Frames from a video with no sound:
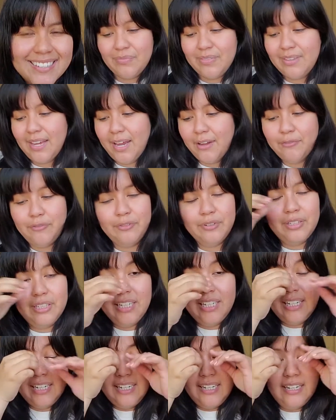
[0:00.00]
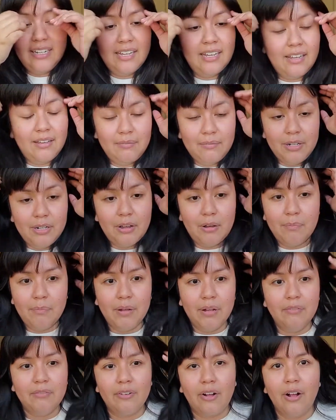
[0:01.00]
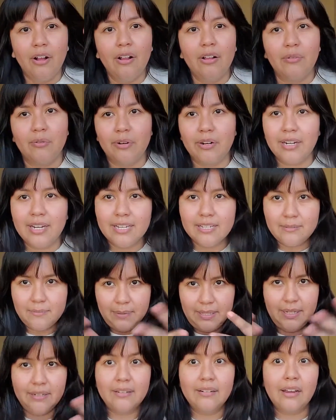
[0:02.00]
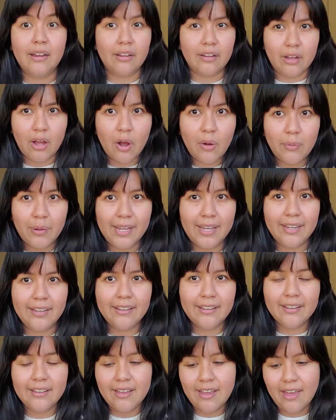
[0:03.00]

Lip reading: Thankfully, I mean, above all, work has been going,